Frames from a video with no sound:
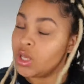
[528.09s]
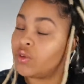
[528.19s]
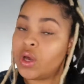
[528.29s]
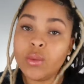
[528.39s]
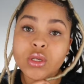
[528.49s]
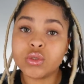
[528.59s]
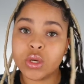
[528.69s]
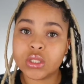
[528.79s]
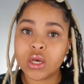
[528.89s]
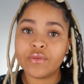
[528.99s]
If y'all want a
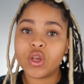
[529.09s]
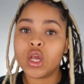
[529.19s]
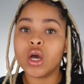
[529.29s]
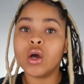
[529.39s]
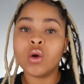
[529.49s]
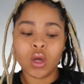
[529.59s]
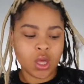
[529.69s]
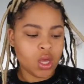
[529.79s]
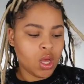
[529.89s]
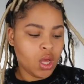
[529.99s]
story time video
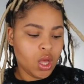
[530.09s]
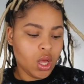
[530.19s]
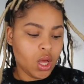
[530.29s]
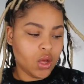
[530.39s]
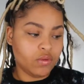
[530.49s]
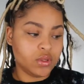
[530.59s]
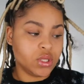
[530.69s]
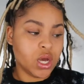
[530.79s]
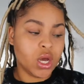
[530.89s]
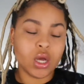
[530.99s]
of the
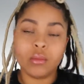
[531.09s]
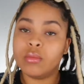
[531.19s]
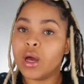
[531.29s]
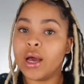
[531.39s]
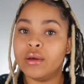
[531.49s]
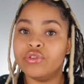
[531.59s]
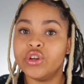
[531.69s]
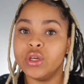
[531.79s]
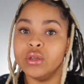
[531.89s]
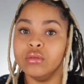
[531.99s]
time I
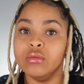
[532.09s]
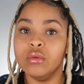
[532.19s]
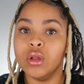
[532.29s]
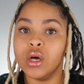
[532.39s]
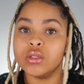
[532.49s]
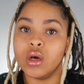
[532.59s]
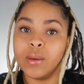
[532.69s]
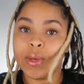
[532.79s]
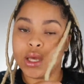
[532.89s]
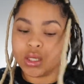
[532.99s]
freaking lost all
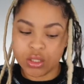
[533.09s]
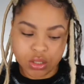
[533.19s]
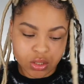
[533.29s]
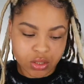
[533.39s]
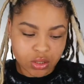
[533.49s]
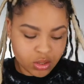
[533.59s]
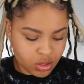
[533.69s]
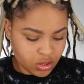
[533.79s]
my edges,